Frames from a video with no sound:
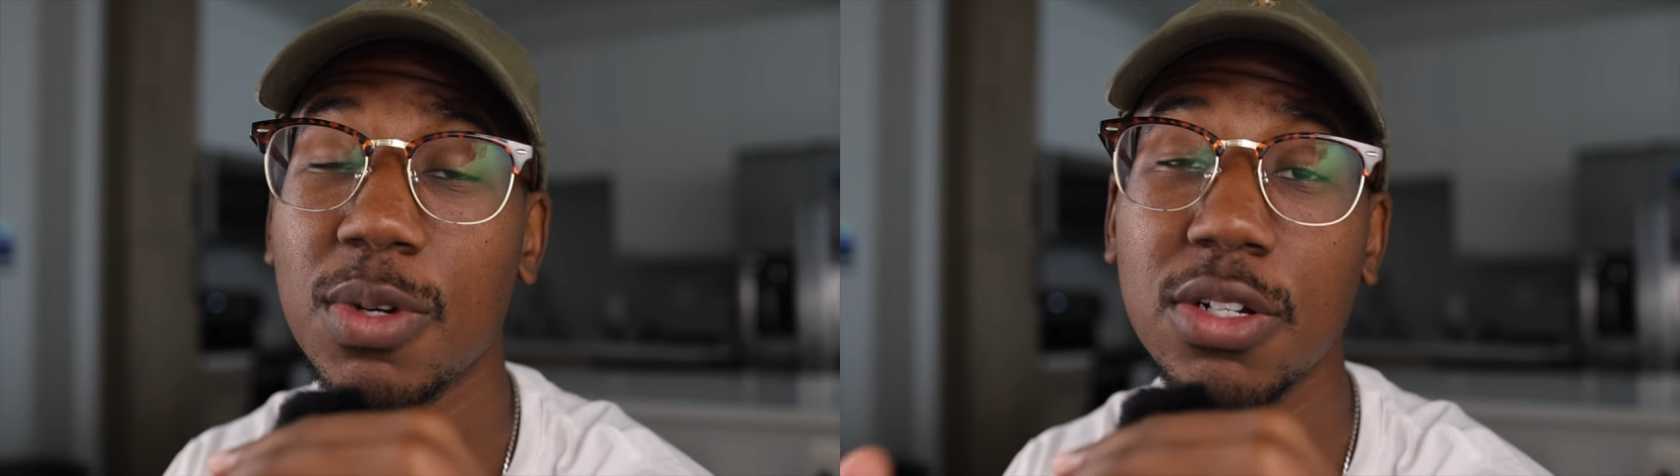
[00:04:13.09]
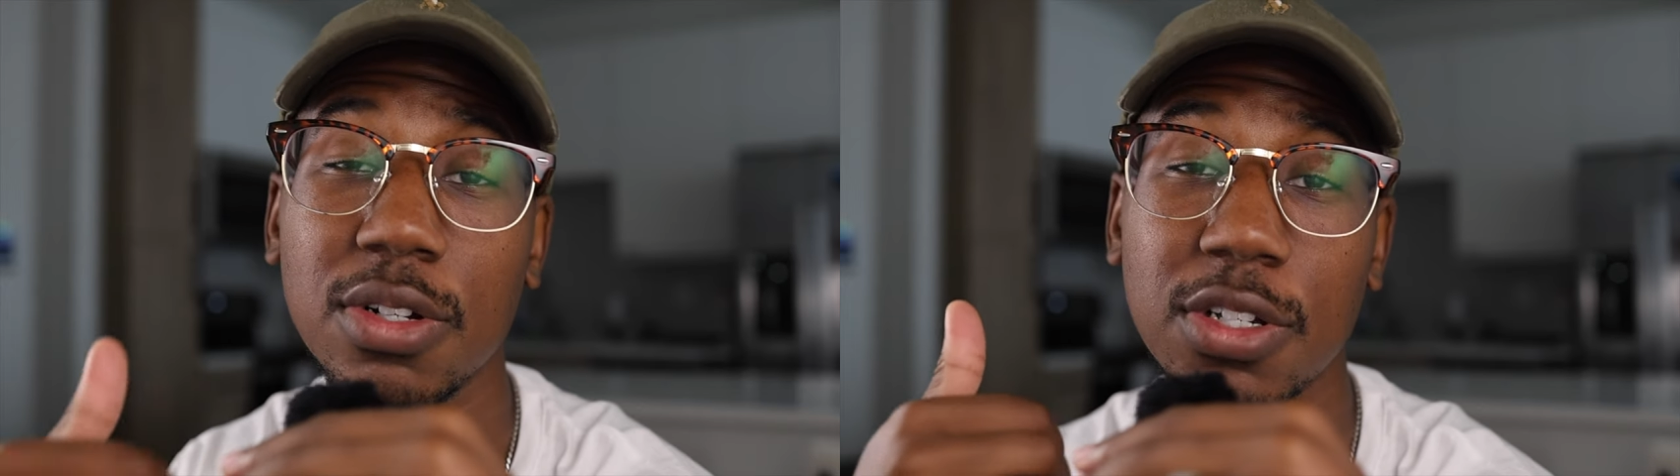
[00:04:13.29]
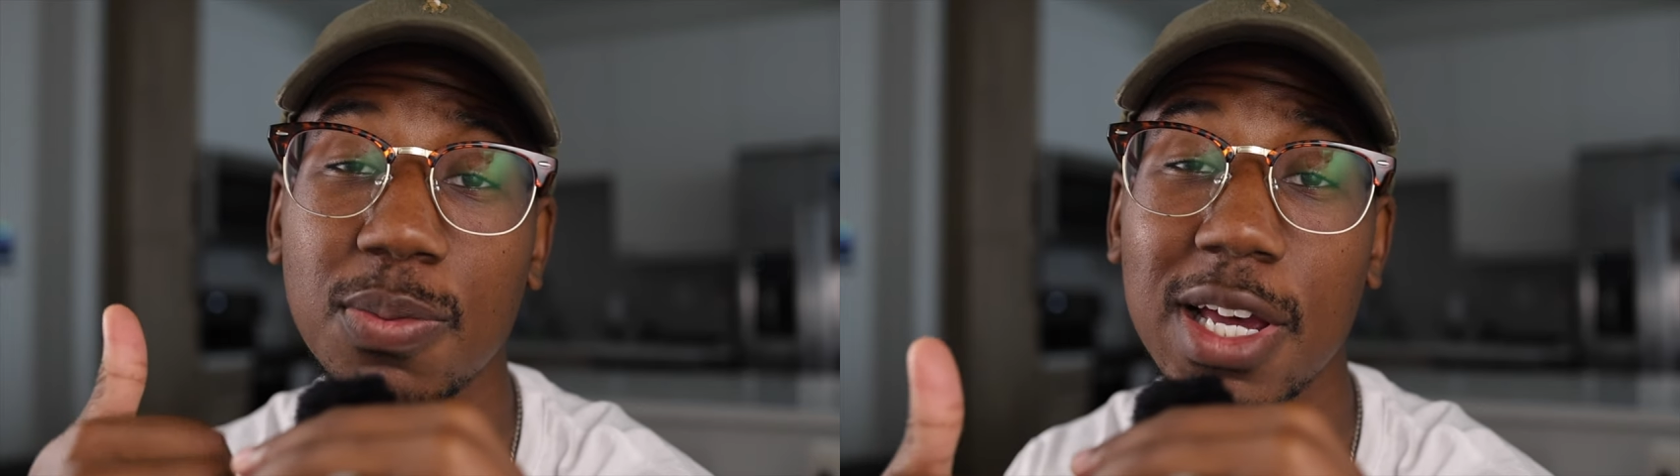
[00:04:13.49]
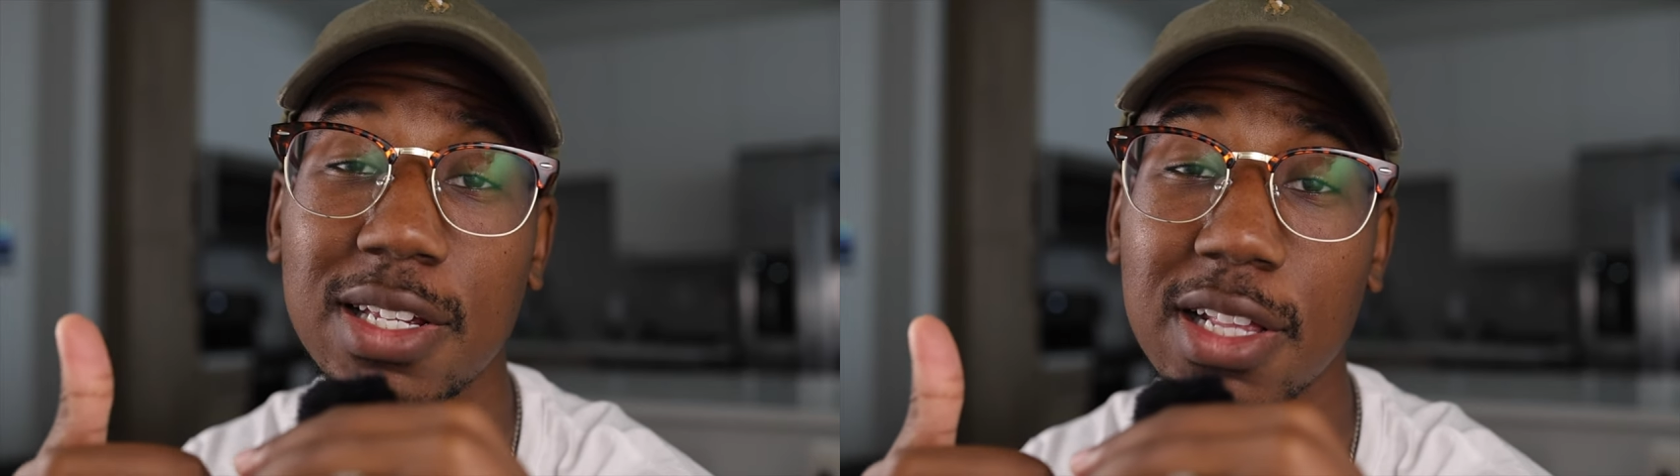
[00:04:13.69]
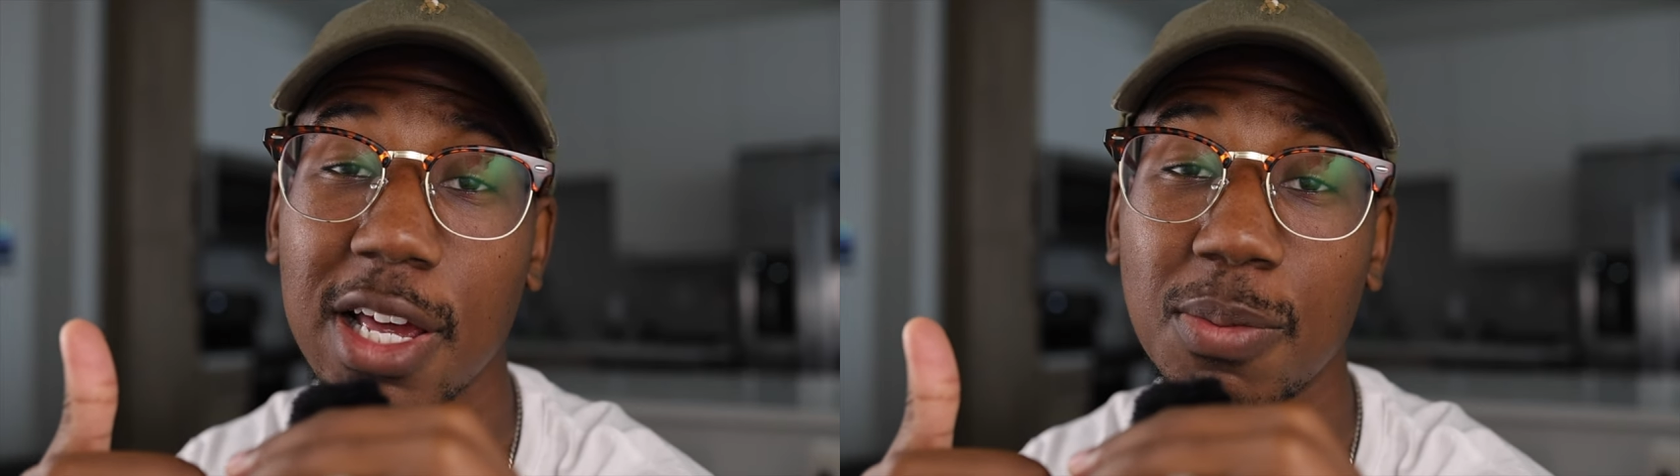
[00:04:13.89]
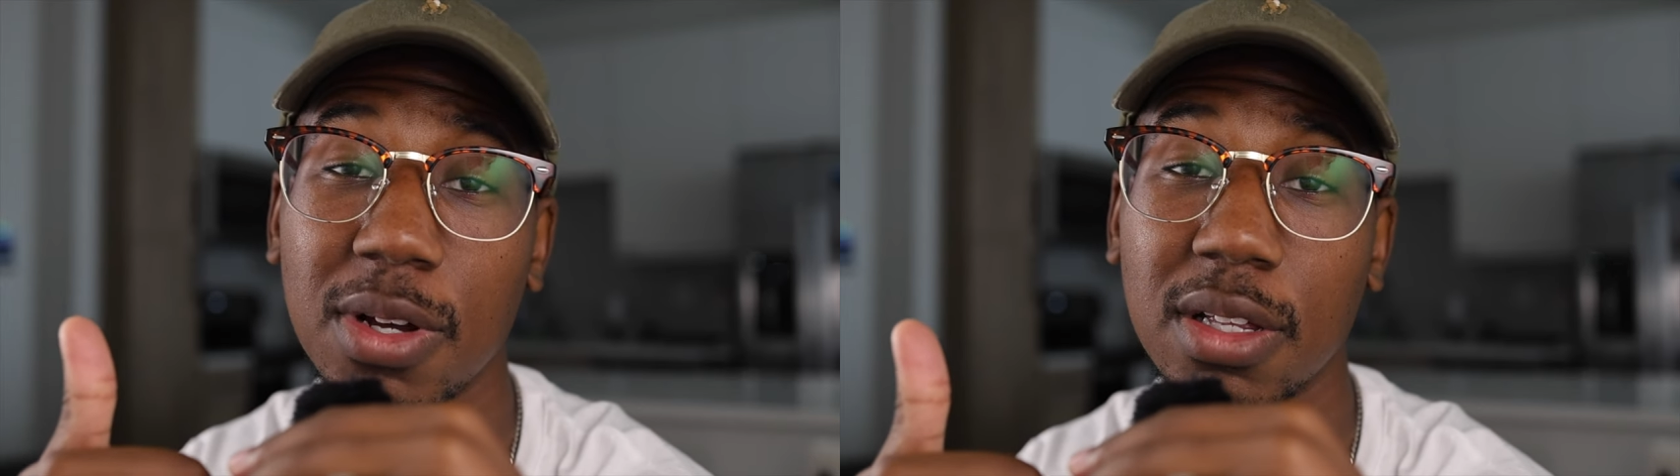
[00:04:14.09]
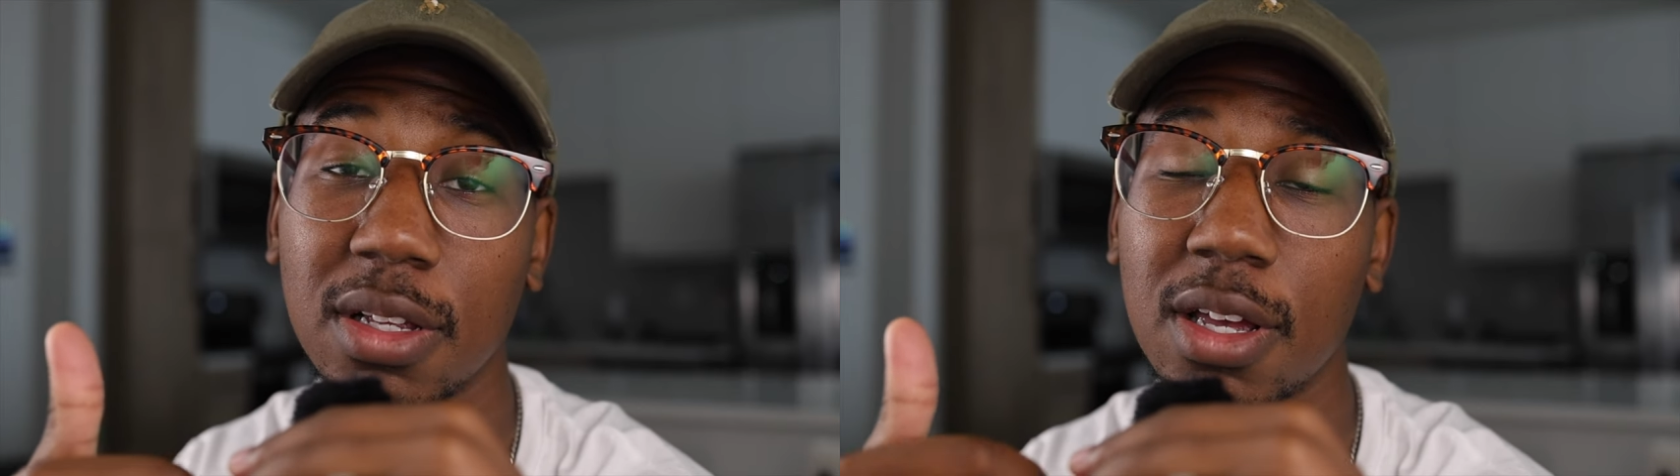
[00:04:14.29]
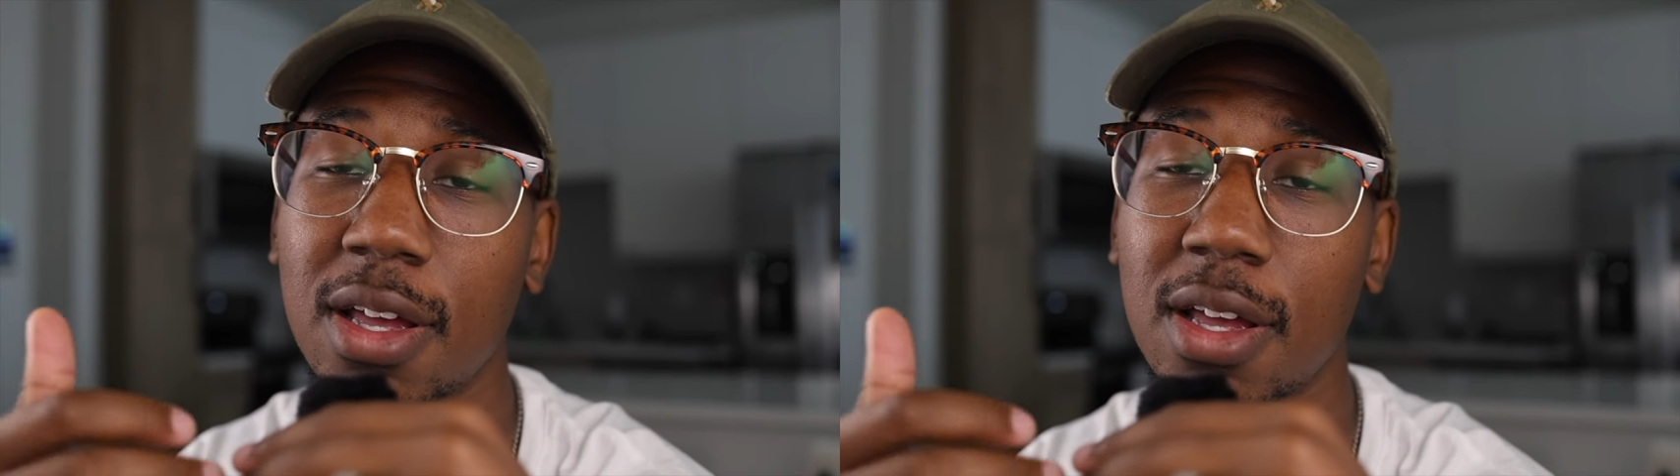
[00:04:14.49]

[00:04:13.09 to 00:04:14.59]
be sure to smash the like button.